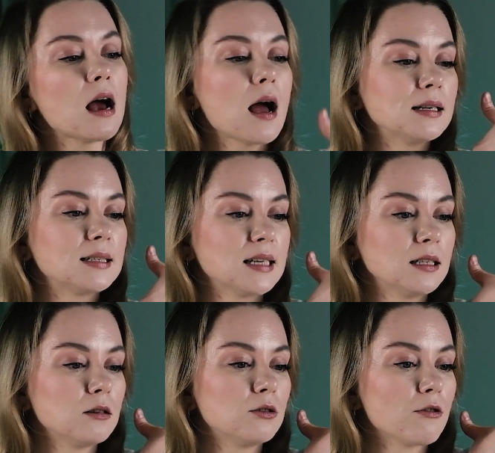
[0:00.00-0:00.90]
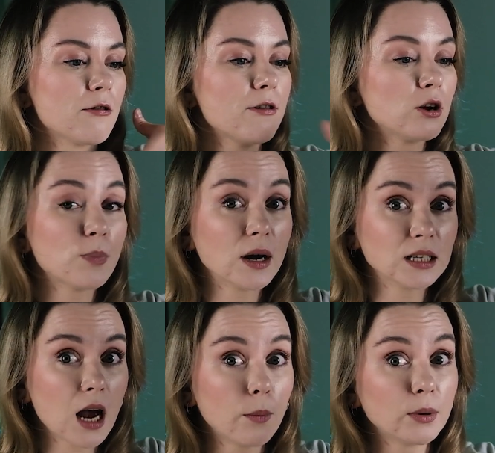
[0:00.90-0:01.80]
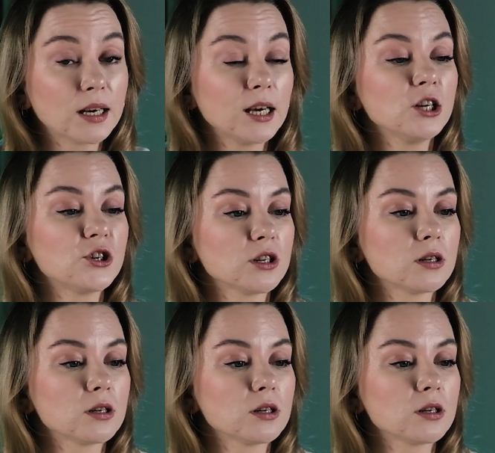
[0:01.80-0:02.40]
and send it to a third-party application.